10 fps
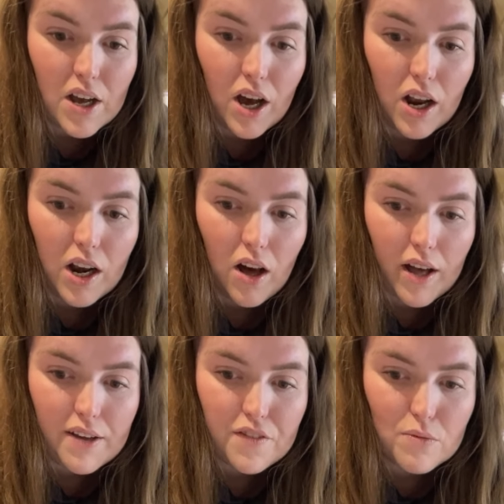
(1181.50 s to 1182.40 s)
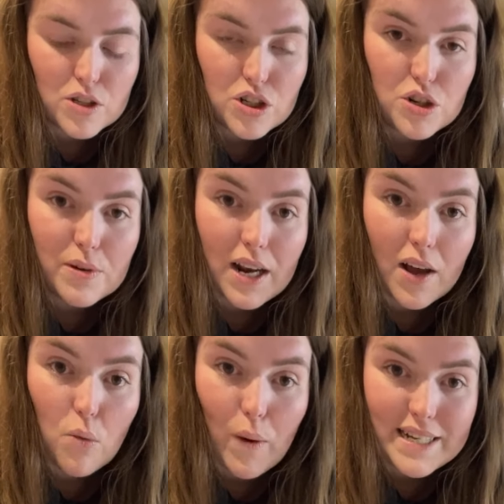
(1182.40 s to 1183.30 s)
a live that was to do with
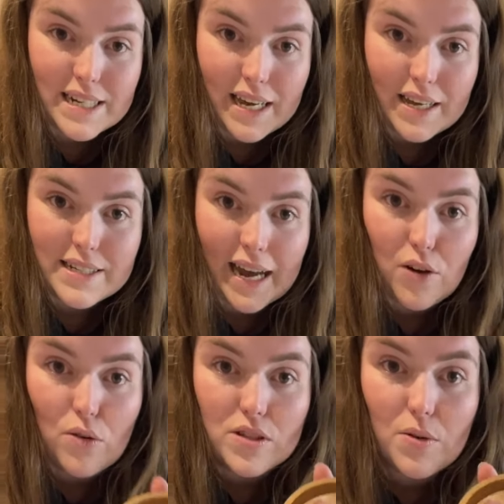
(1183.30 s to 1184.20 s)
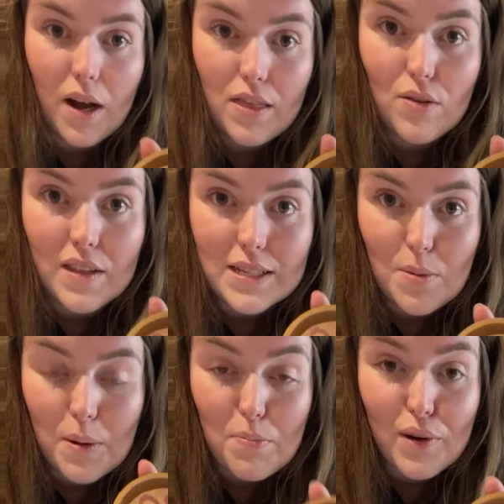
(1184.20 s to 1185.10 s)
like wedding decor. So I thought these would
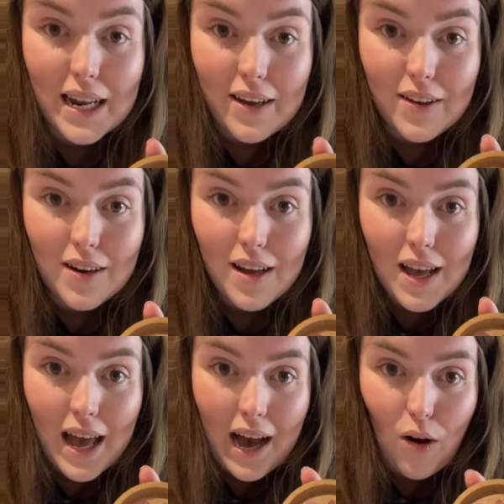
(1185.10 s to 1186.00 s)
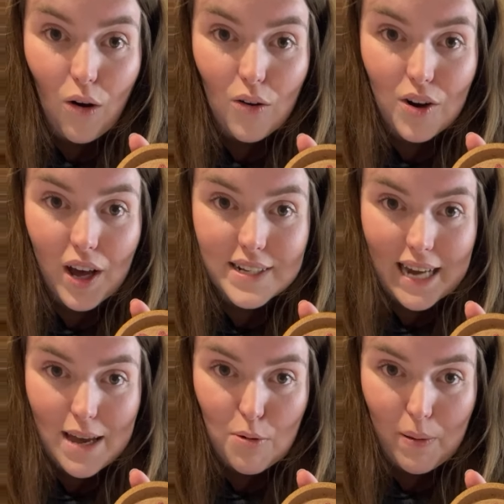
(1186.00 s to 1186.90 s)
be brilliant on a
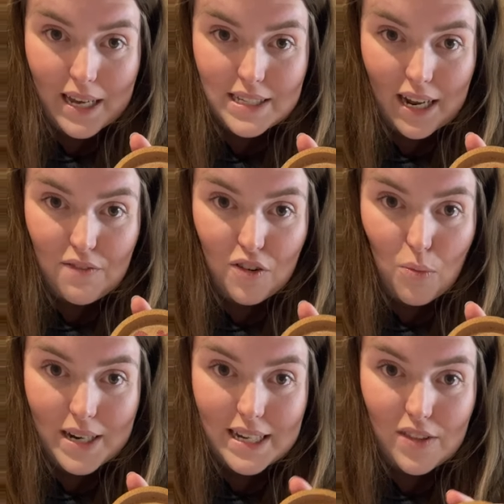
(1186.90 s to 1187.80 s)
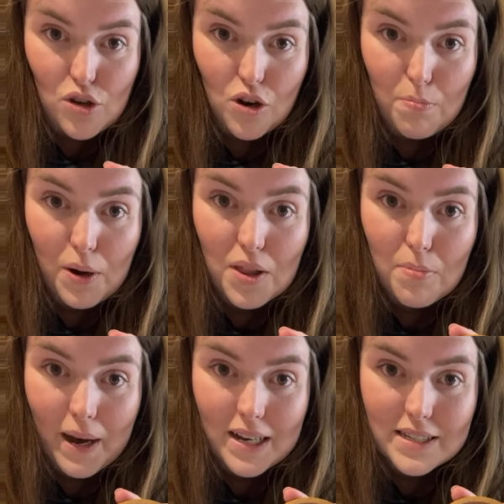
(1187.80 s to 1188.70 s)
table place name for a wedding, that you could put the
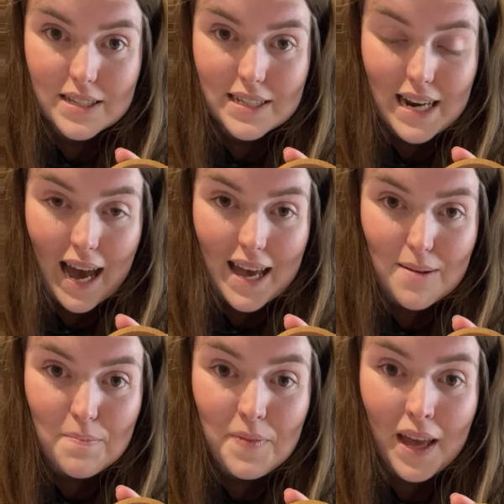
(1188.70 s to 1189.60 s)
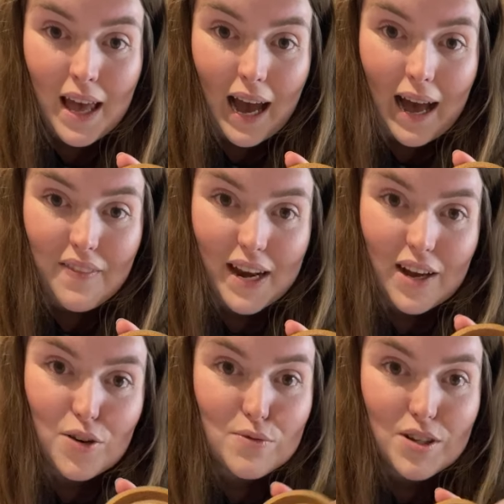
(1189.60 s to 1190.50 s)
person's name and then it could
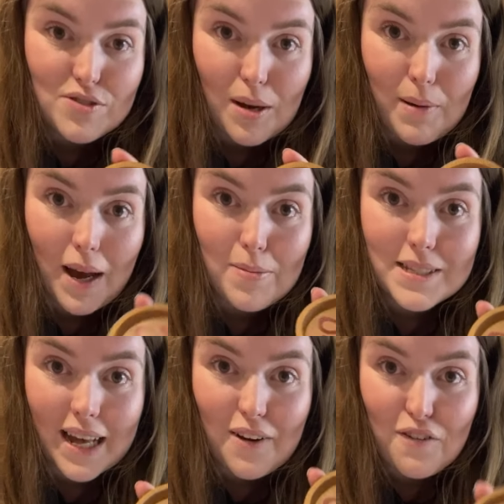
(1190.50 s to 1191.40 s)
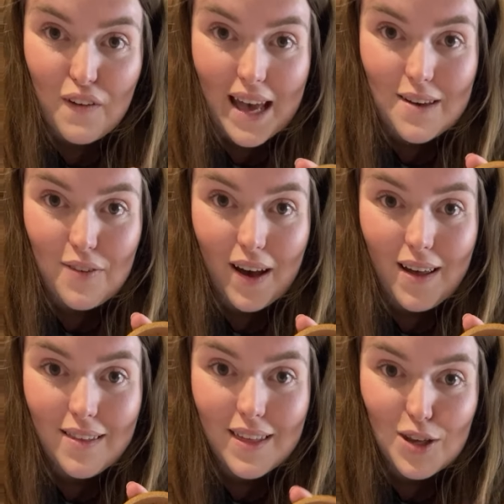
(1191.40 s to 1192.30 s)
also double up as like a favour
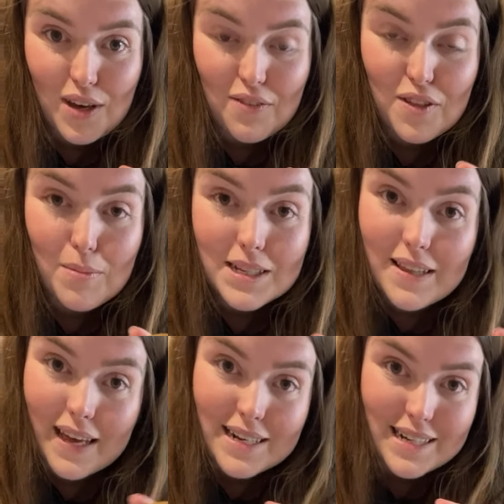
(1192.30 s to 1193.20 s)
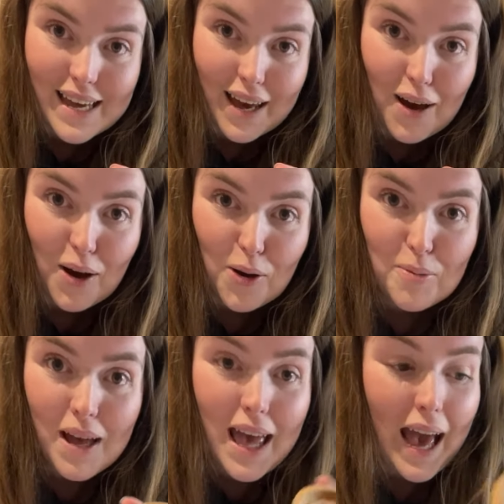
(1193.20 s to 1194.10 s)
that you give them, because then they can take it home.
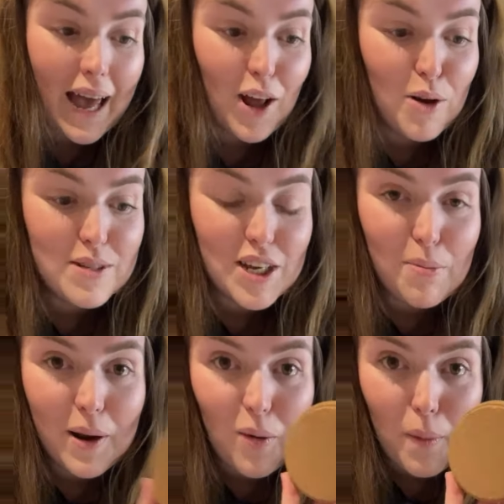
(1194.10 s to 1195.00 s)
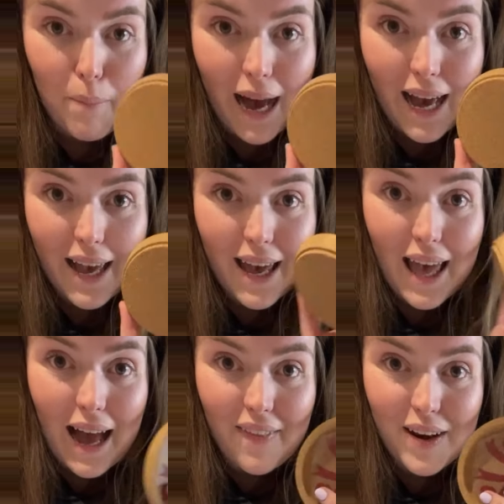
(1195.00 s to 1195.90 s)
And I was going to put it on the back,
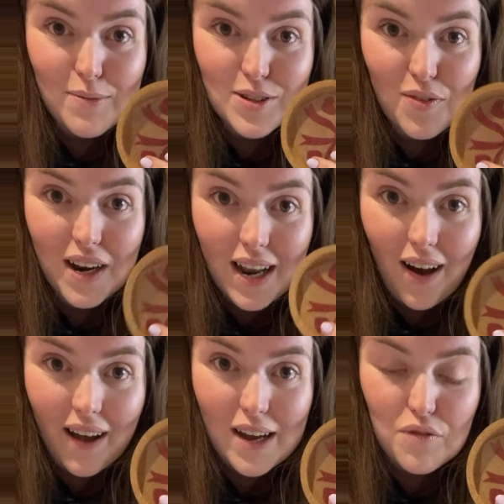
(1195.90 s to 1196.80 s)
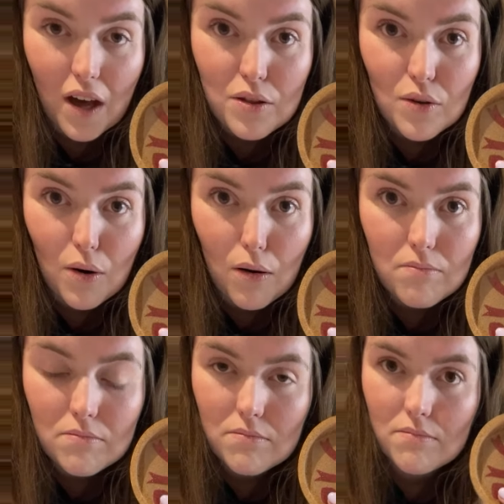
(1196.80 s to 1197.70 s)
and then it was on the live that I thought,
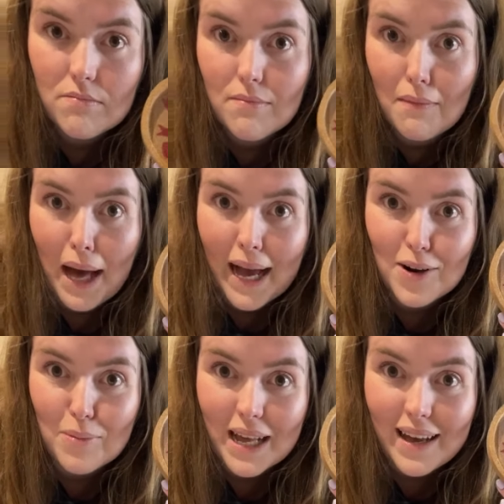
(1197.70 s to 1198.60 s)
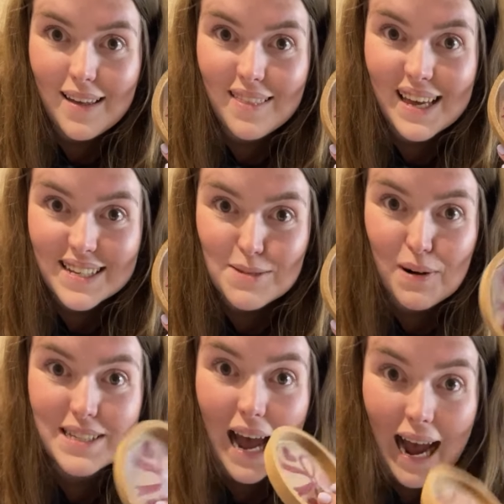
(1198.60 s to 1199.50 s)
hang on a minute, the easy
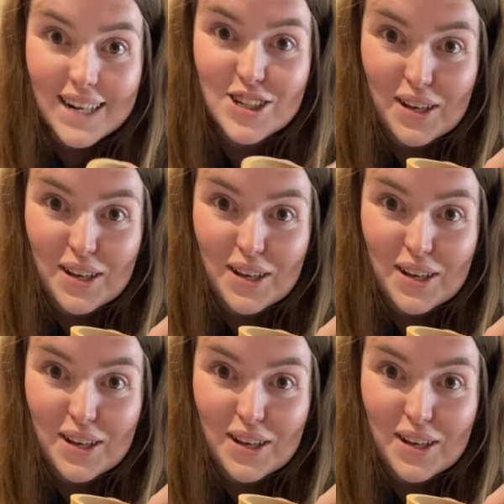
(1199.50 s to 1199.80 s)
press actually